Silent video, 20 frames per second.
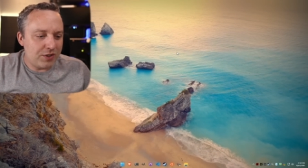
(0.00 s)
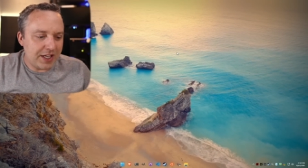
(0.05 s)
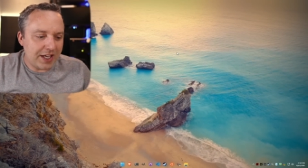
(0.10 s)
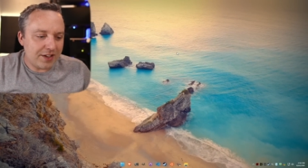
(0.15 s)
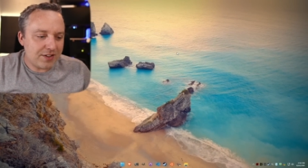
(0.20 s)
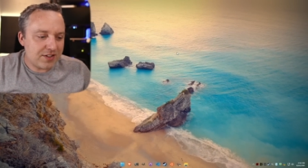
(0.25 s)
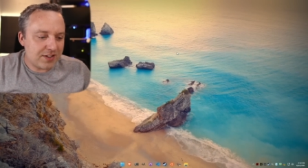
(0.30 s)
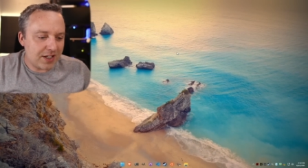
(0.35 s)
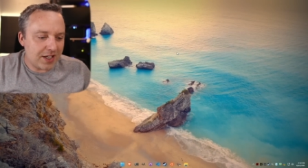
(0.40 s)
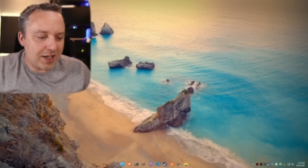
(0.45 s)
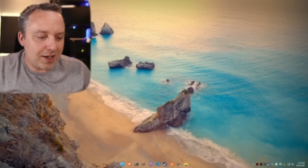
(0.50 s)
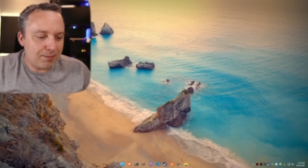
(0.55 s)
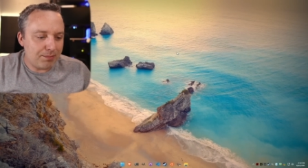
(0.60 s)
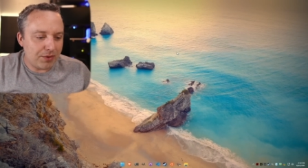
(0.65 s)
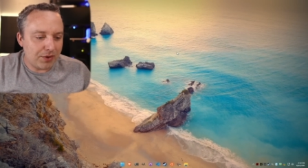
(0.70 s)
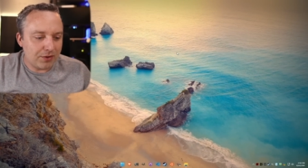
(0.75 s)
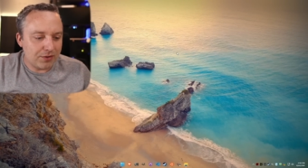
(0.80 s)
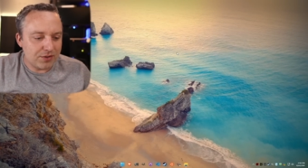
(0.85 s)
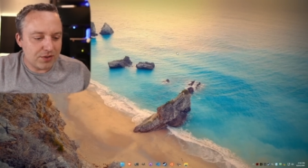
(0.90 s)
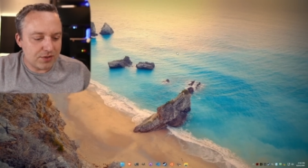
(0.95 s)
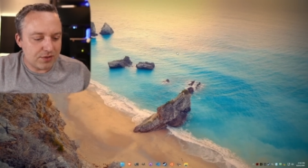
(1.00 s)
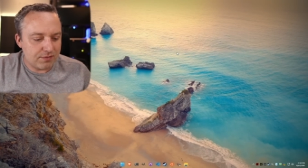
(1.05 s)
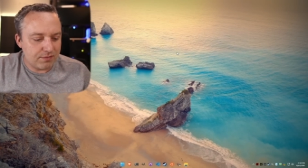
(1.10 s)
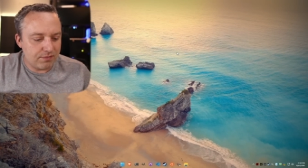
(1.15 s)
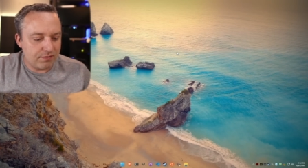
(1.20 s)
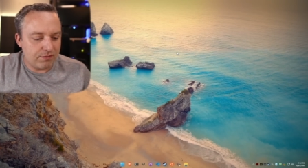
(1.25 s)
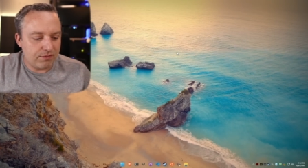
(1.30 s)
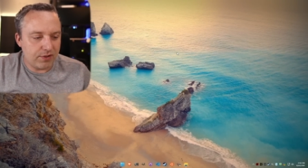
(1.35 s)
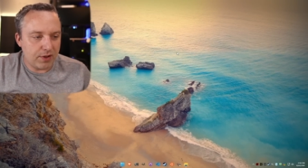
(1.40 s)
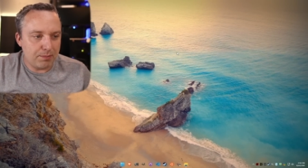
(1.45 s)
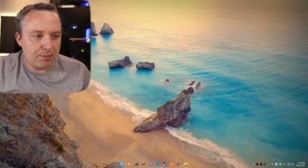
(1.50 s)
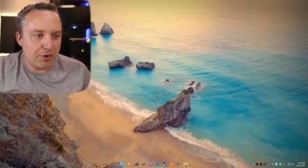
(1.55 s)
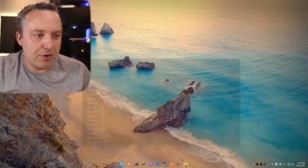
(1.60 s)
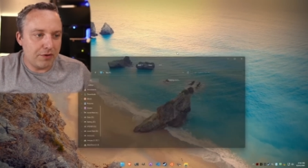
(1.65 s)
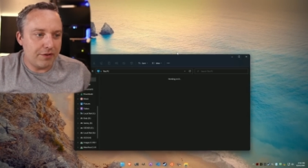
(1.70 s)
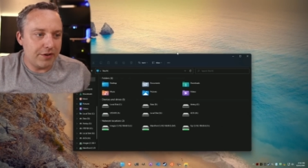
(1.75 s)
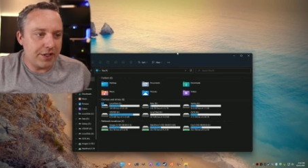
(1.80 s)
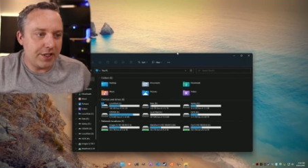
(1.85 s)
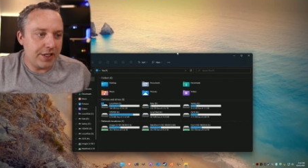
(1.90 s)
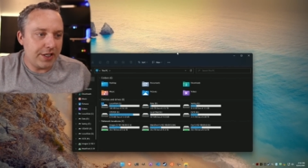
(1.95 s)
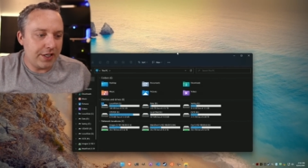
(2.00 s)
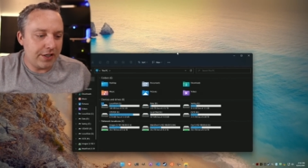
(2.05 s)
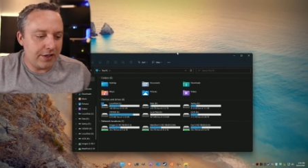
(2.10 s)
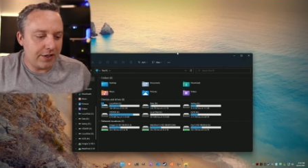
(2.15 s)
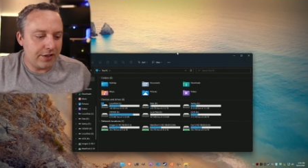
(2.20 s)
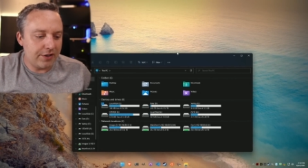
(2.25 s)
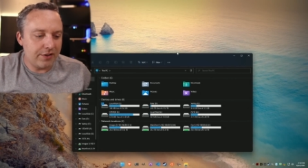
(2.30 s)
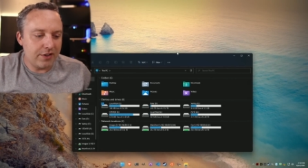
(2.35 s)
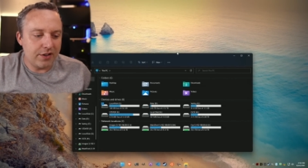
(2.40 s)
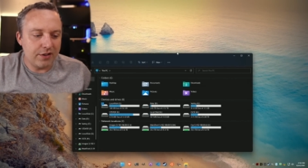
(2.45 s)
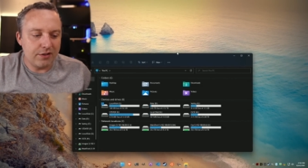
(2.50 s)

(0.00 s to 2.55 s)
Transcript: desktop, I'll just flip over to here and